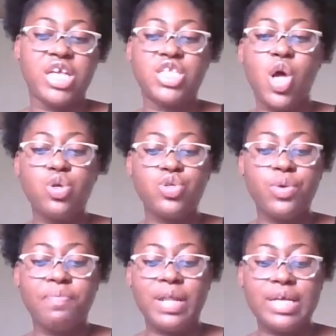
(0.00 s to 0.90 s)
It's also
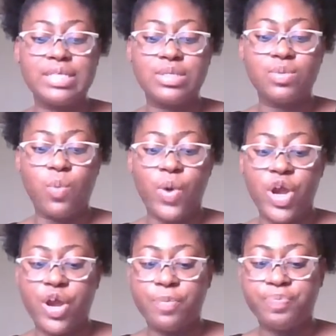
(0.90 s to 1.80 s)
a place
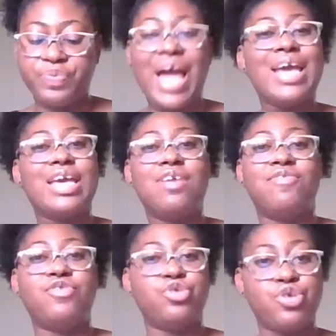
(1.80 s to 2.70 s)
where I give
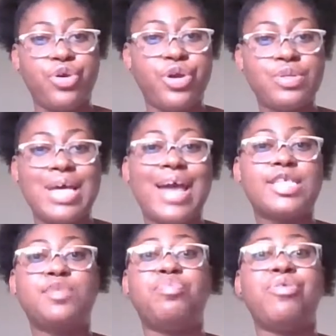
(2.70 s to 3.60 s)
tutorials, I
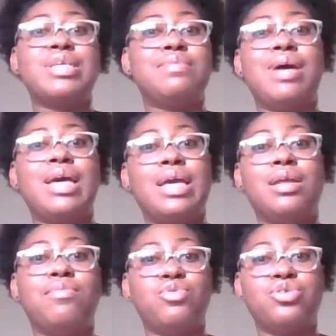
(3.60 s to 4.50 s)
express my
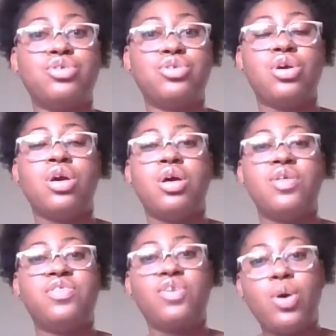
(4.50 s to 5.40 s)
innermost
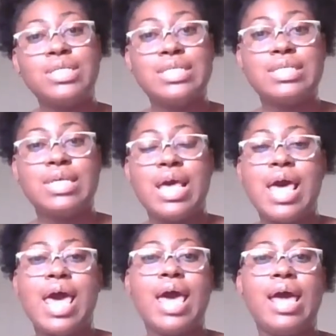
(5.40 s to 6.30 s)
thoughts
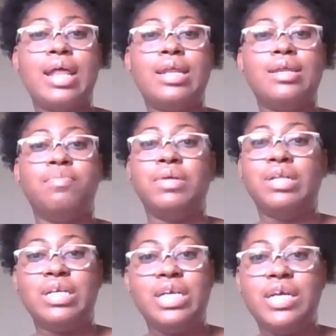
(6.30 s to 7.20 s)
and
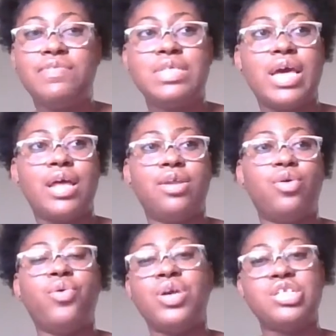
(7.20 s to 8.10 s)
beliefs and
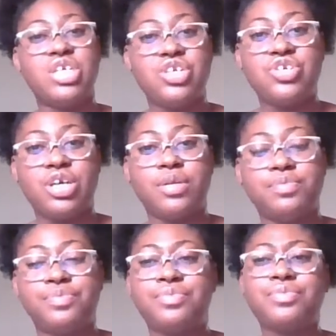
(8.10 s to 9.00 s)
orientation,
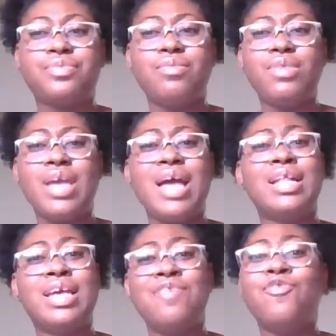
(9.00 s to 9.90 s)

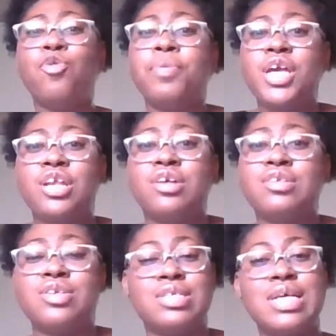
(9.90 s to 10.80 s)
and give
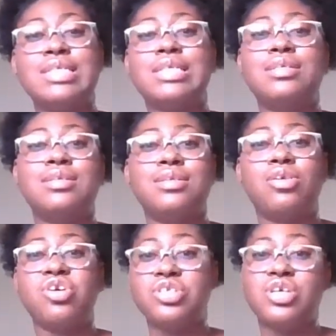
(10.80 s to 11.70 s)
opinions on certain
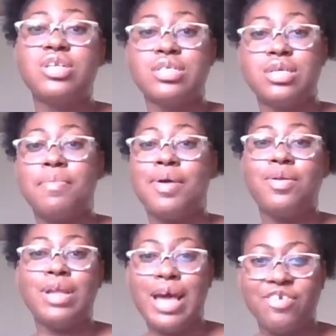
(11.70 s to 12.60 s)
concerns
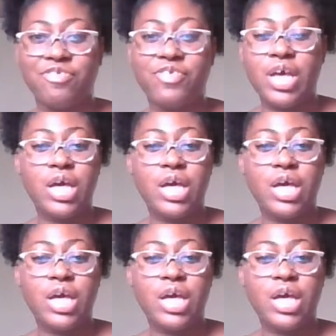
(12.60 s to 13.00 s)
about life.